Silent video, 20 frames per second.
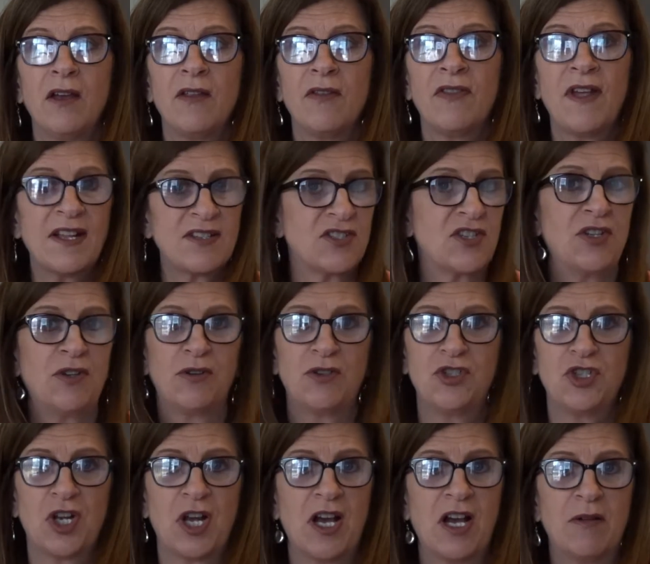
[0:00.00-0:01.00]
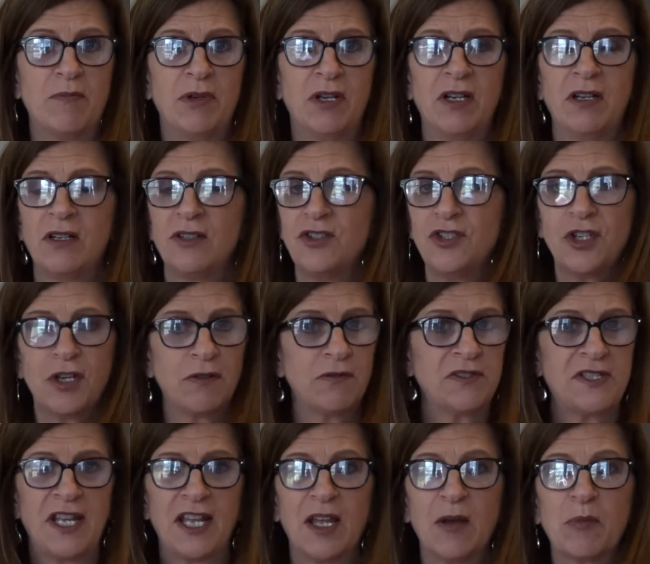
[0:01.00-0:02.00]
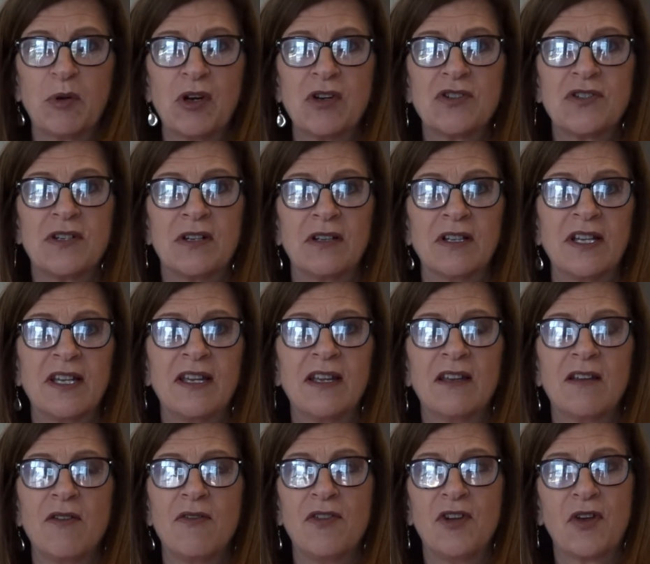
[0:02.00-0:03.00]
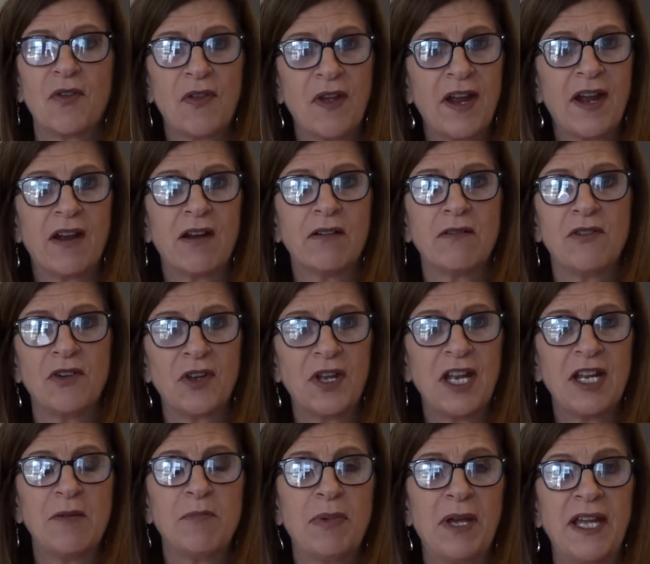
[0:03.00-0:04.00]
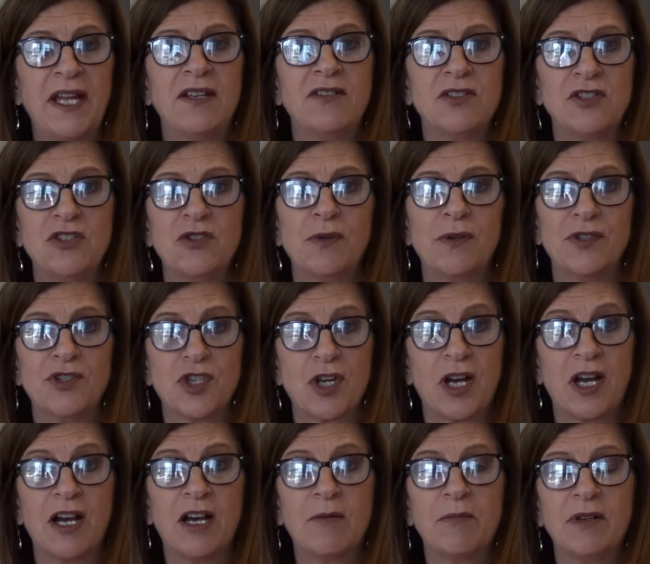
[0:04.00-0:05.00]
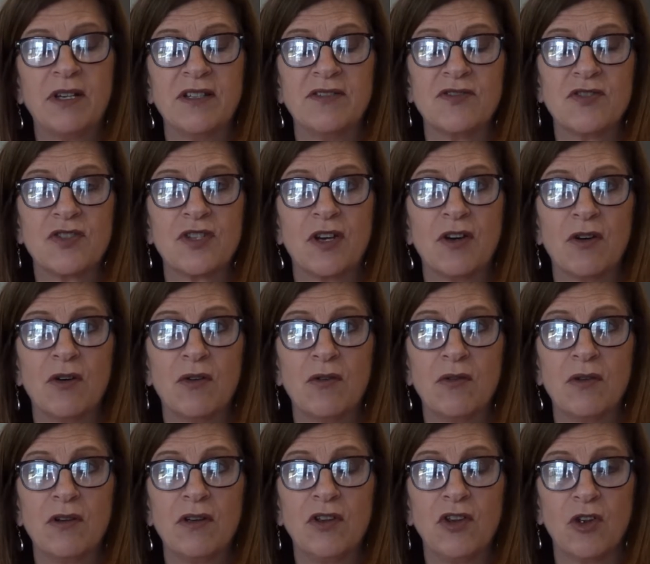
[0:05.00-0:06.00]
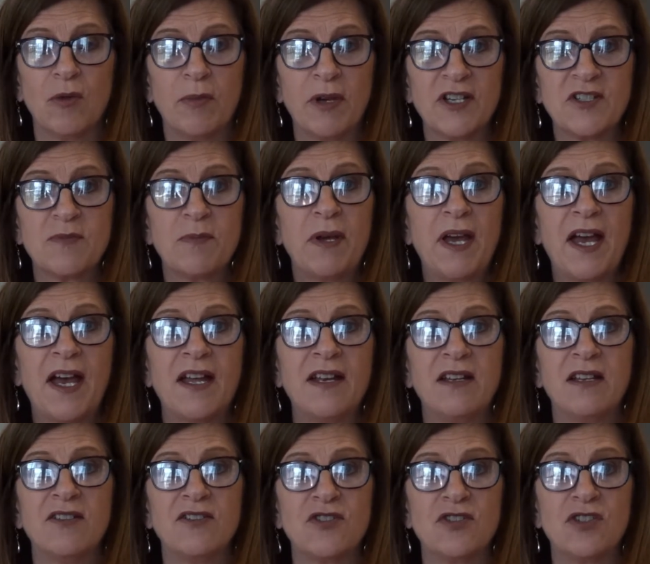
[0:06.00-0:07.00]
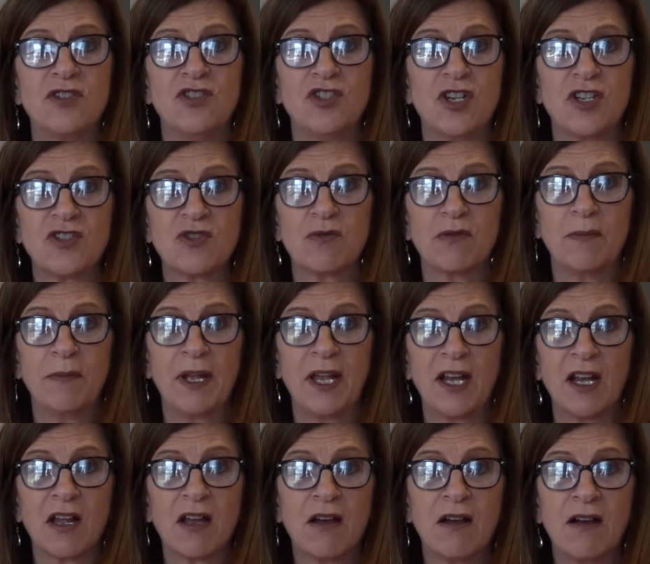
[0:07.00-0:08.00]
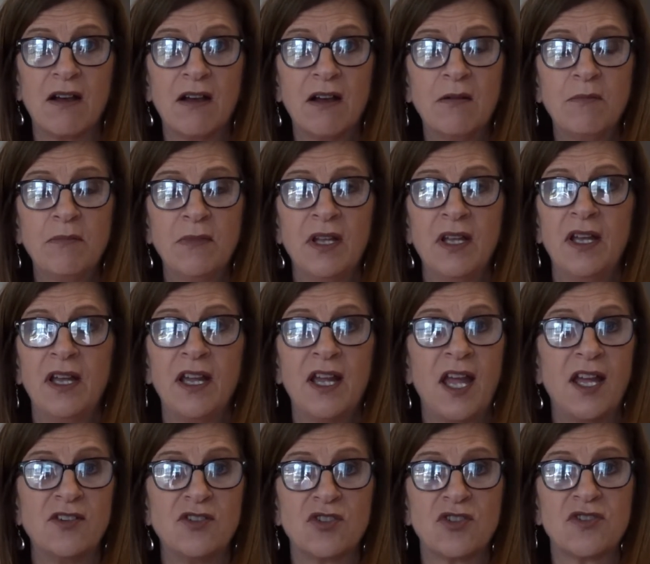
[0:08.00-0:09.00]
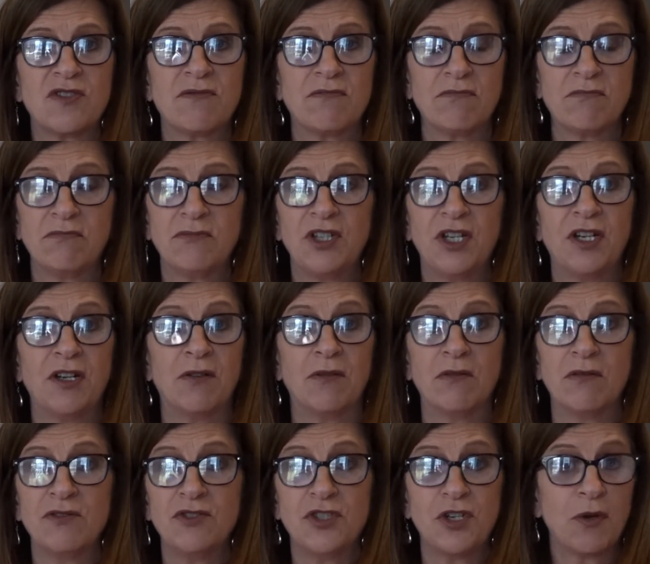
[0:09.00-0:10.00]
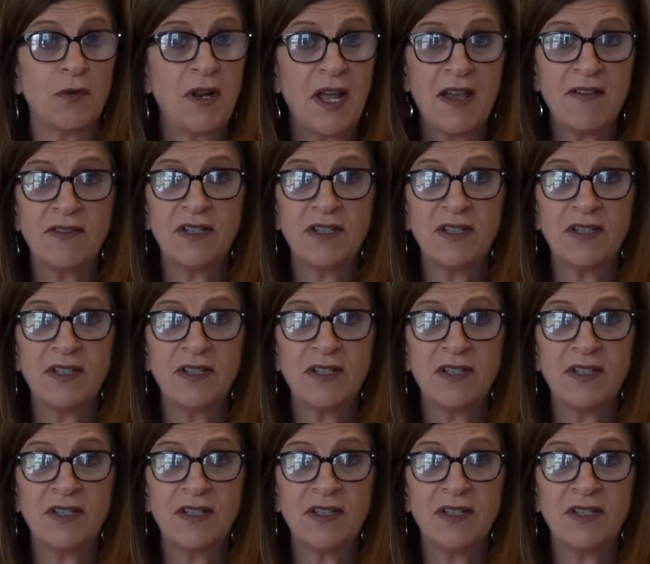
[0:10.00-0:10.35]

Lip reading: That's their job. Don't take it personally. They're there, they're getting paid to do a job. And so your best bet is to just remain calm and just don't have